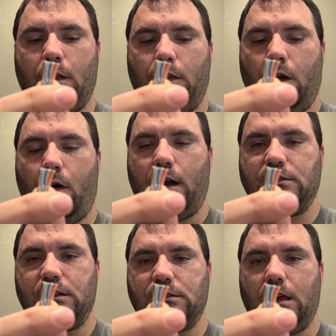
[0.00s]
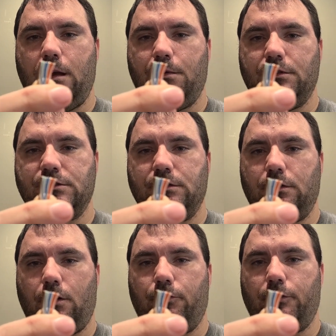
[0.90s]
No excess cables,
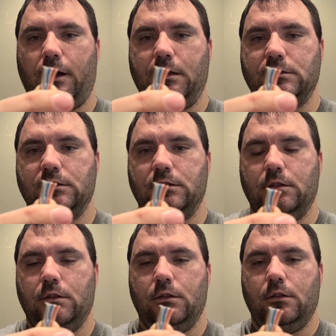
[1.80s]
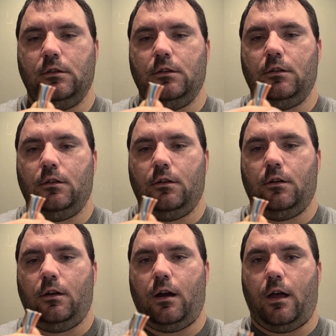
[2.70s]
no frays.
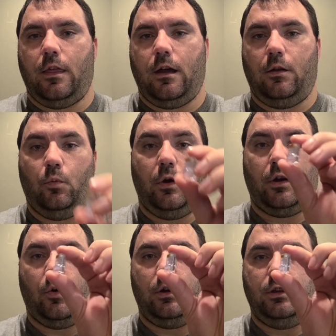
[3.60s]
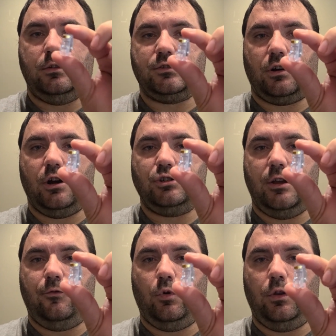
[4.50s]
And then we're going to use our
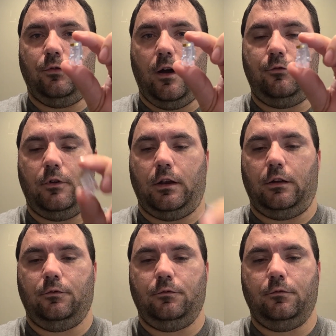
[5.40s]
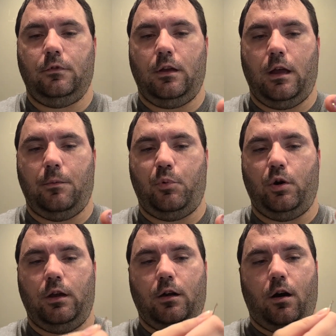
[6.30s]
RJ45 fitting and put
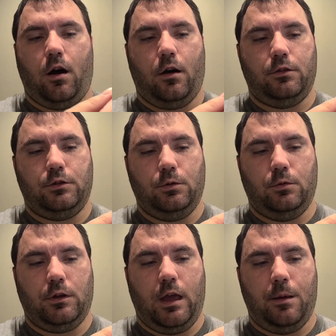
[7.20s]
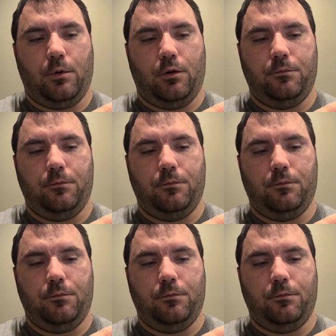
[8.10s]
it onto the cable.